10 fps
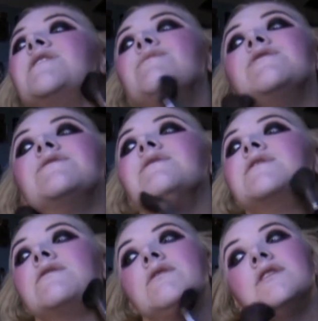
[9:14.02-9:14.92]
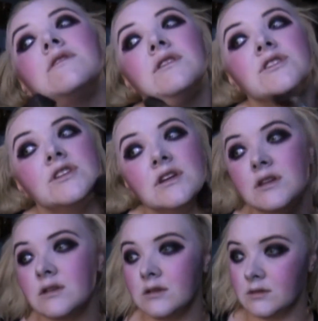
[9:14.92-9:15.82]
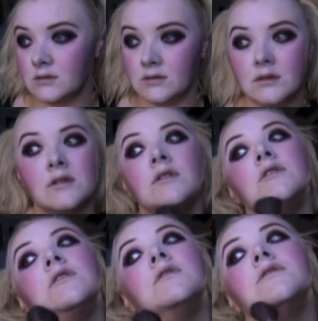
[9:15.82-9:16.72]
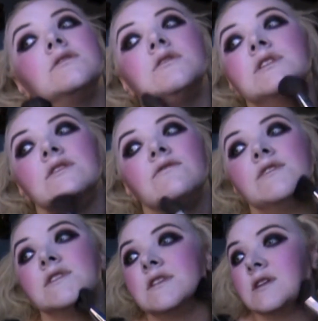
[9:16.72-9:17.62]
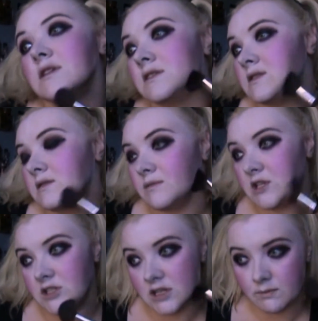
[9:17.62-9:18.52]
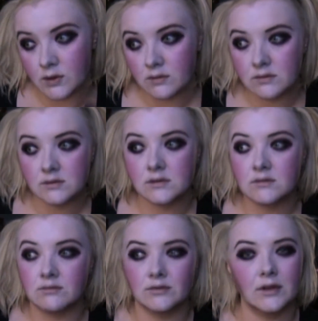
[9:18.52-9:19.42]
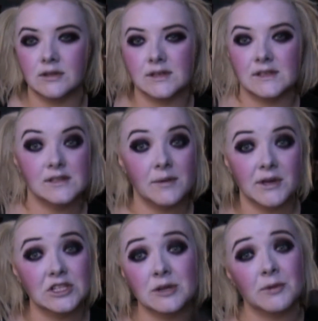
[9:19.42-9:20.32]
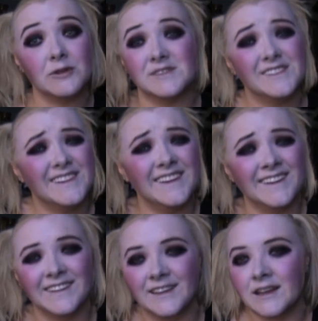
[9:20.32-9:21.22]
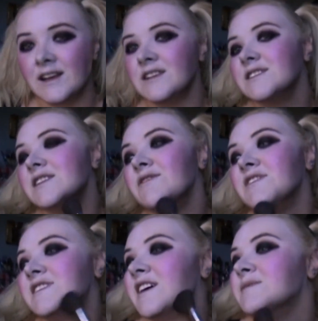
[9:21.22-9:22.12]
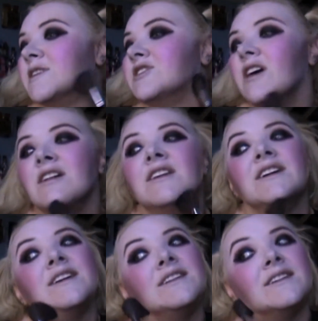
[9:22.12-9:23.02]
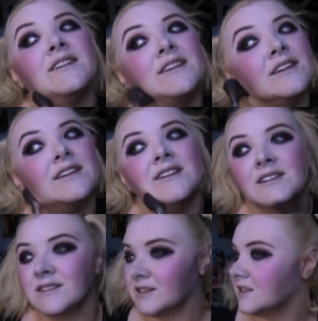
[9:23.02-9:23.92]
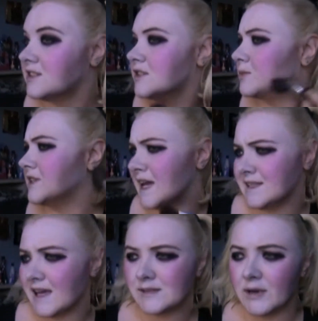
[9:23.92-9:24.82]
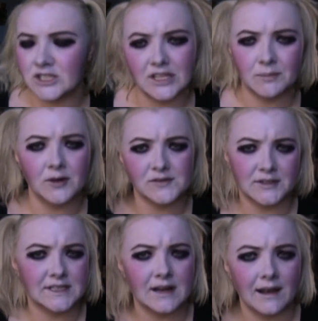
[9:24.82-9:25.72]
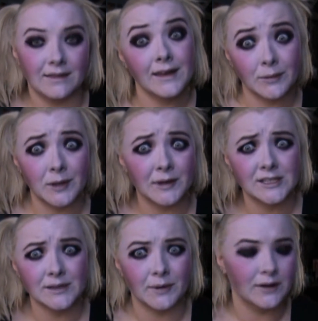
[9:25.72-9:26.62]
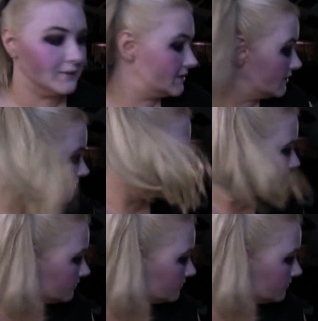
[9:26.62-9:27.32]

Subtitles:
And I'm also going to go under the chin, just to emphasize my cheekbones. That's not my cheekbones. Just to emphasize my jawline. Let's just pretend that's my cheekbones for today. That'll be my cheekbones.